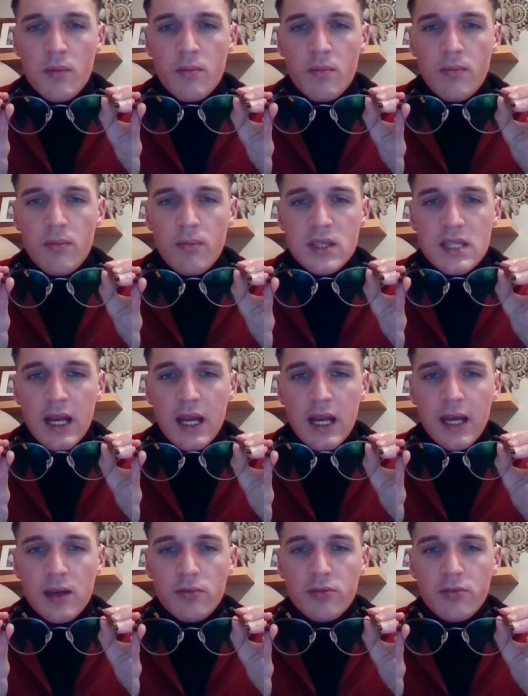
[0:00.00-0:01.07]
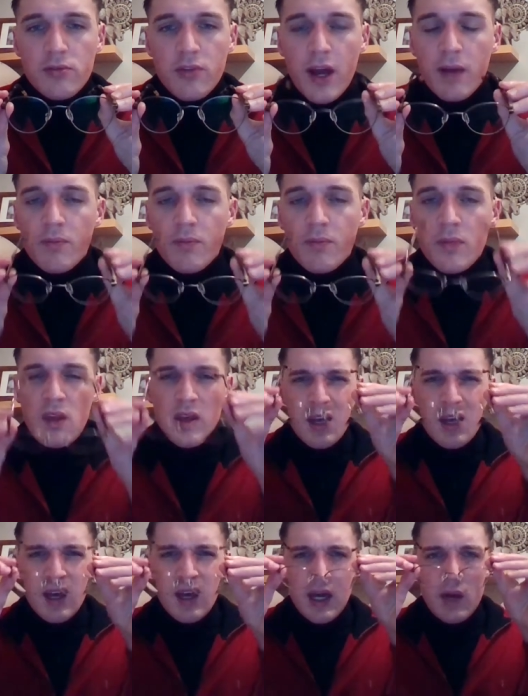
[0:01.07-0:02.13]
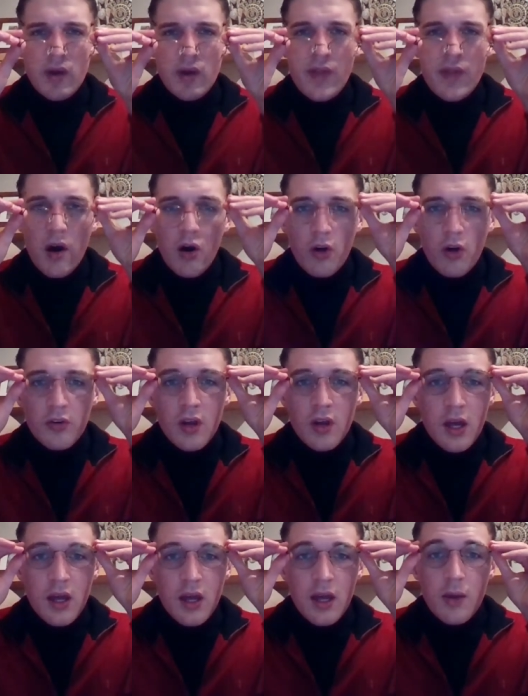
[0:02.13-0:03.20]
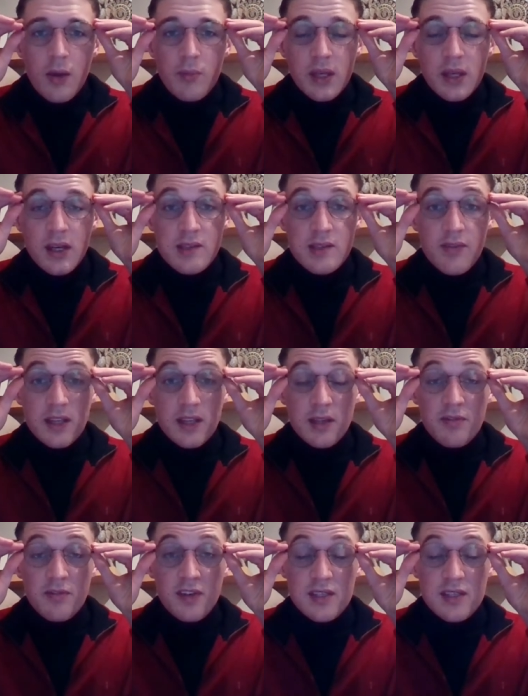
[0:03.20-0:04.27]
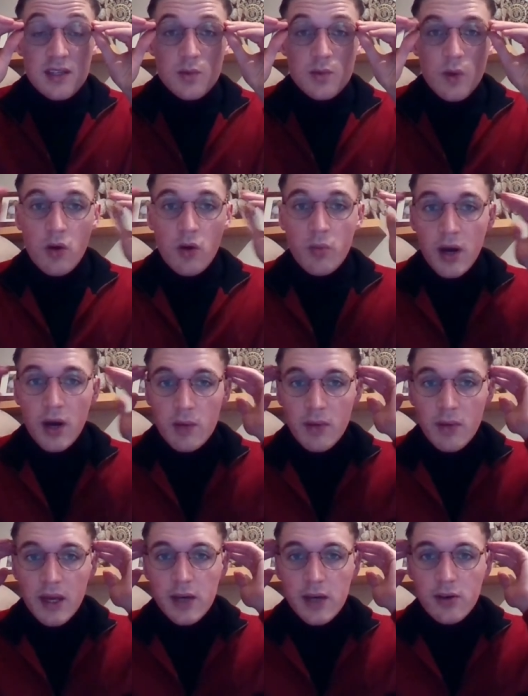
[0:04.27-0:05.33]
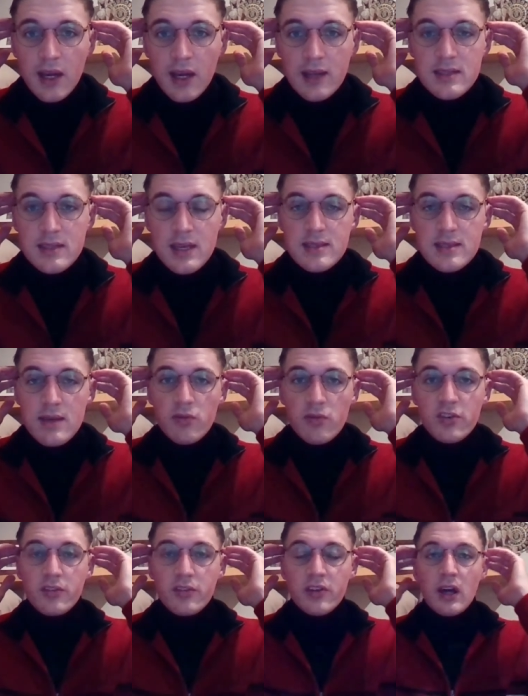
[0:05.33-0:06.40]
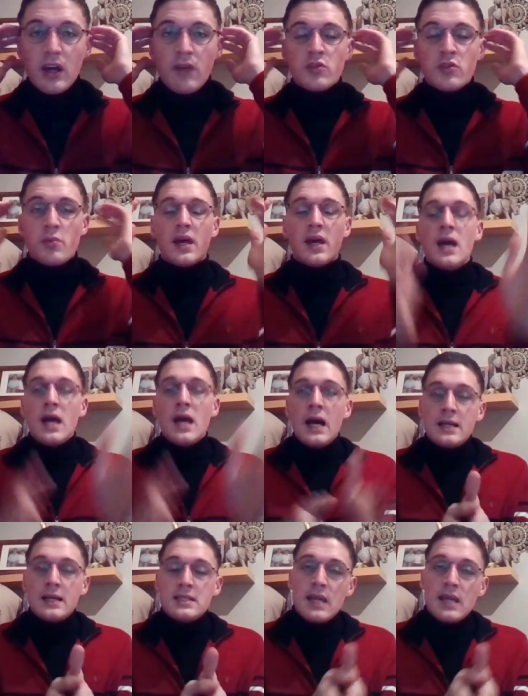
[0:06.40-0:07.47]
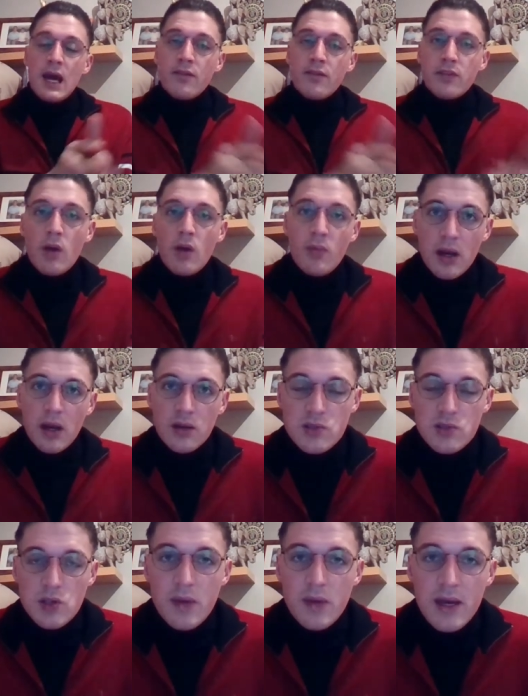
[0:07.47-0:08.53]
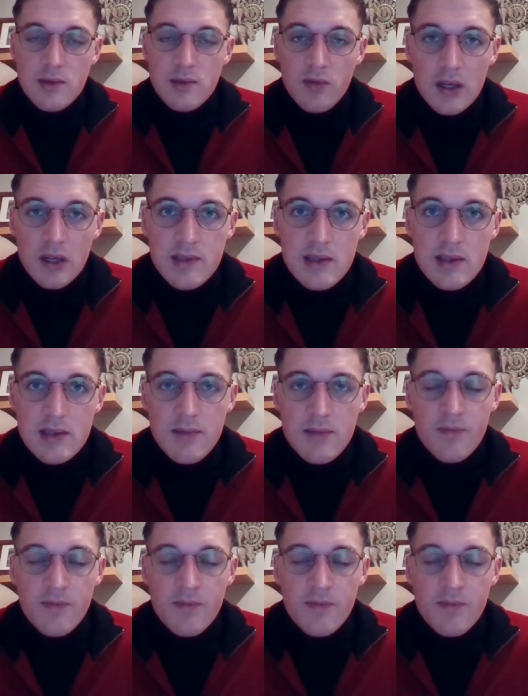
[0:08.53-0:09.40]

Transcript: metallic frame. And when they're on, because I've had them fitted as well behind my hearing aids, they sit really, really comfortably. I didn't have that on my last two pairs of glasses,